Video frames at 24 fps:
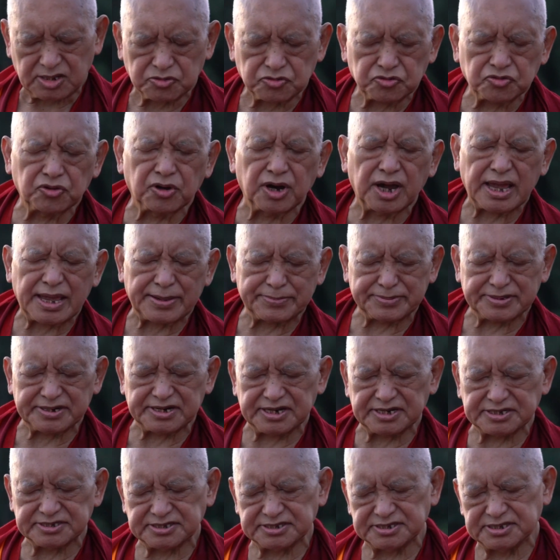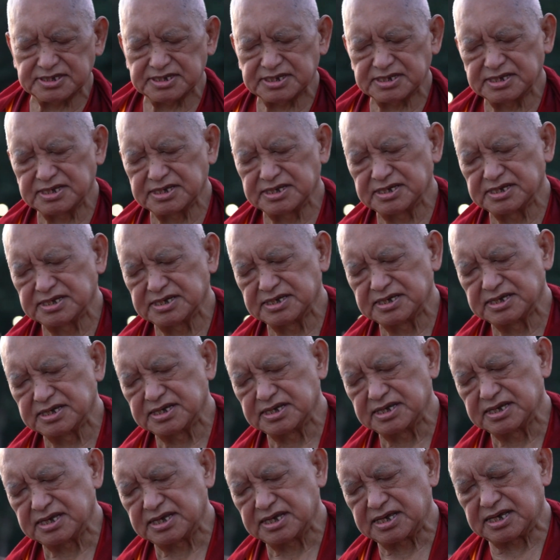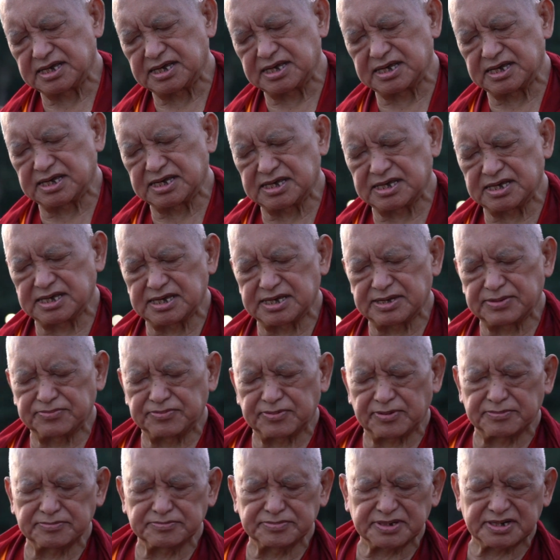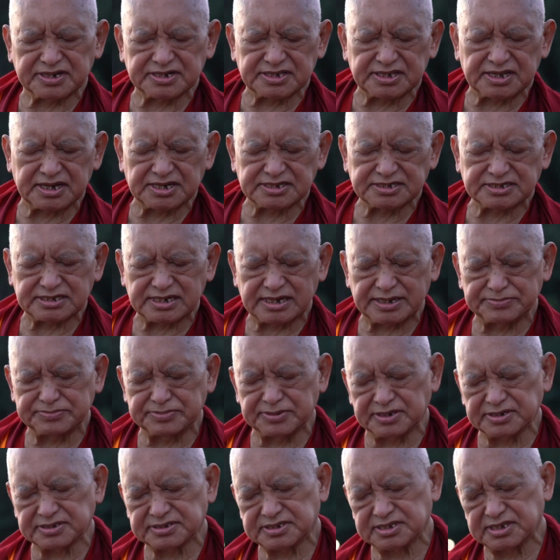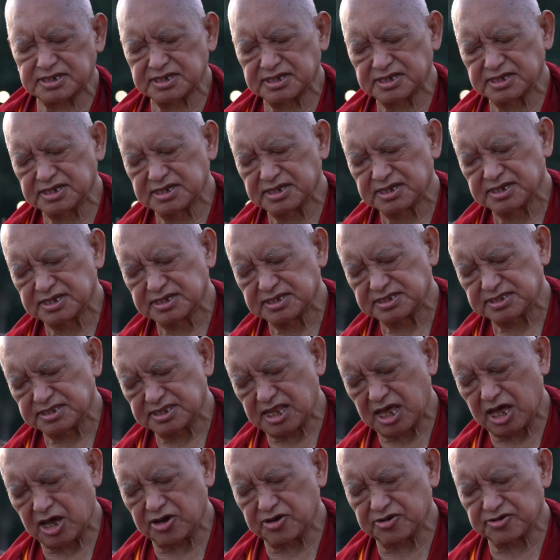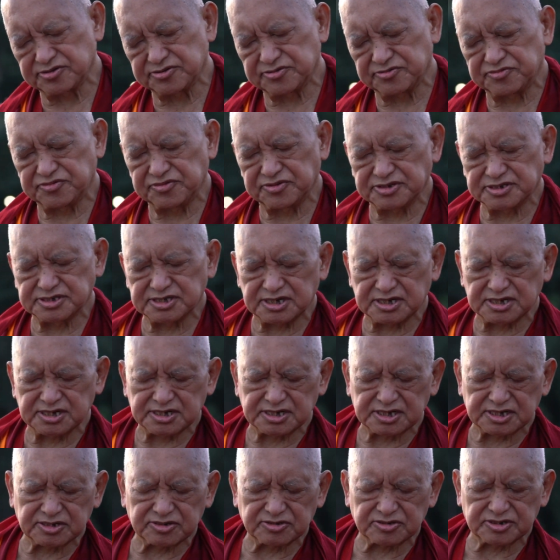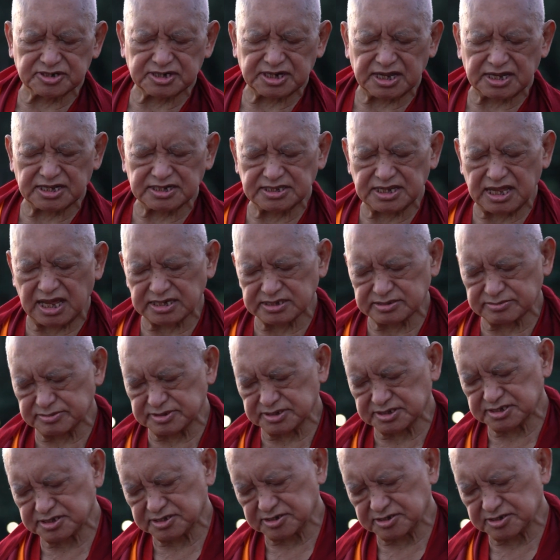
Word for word: your happiness. uh, from beginner's rebirth, now and future, including enlightenment.